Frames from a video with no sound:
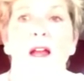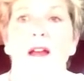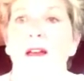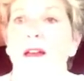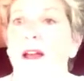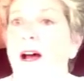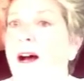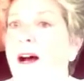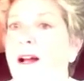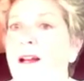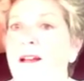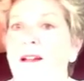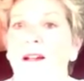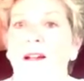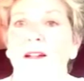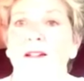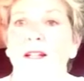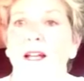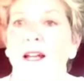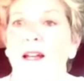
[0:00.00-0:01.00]
not
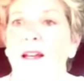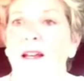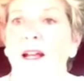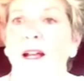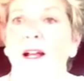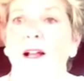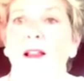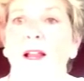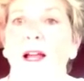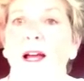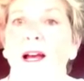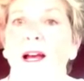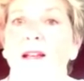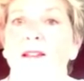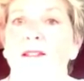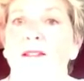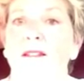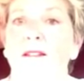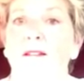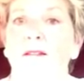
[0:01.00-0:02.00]
attending
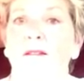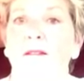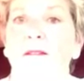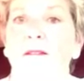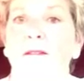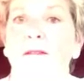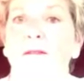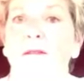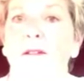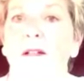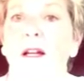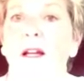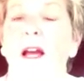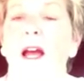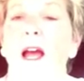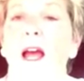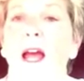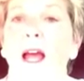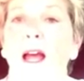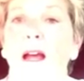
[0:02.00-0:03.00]
class,
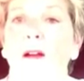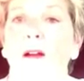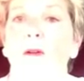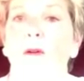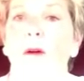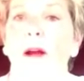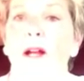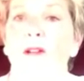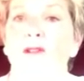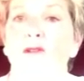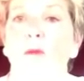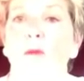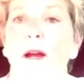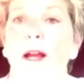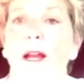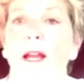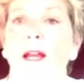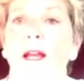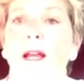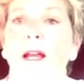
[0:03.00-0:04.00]
and
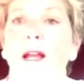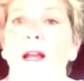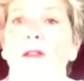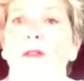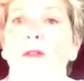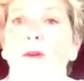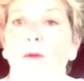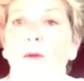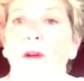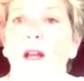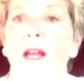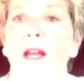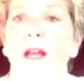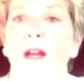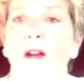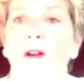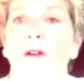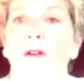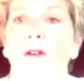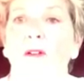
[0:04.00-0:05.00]
graduating in 3
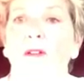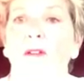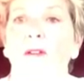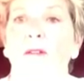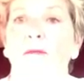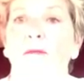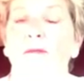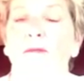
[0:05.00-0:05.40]
years.